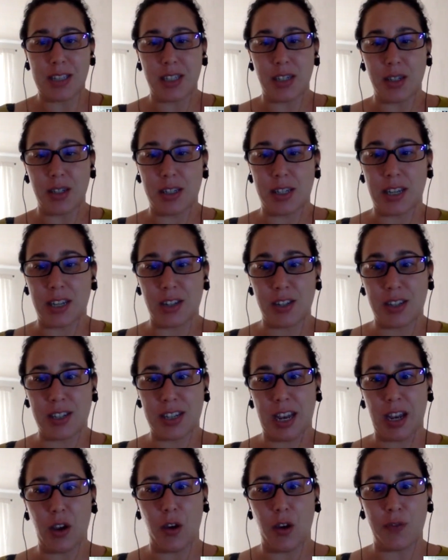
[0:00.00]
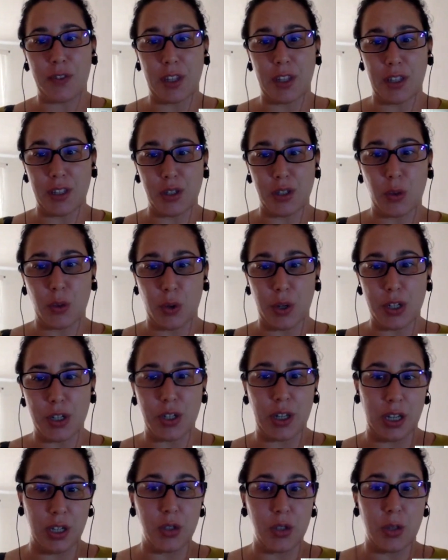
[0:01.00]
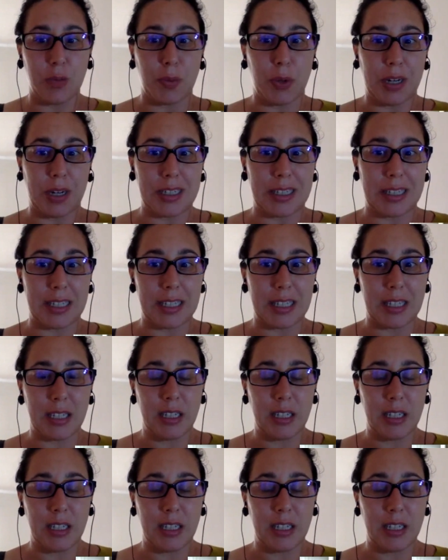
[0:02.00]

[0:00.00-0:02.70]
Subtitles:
to take off the discourse into the praxis.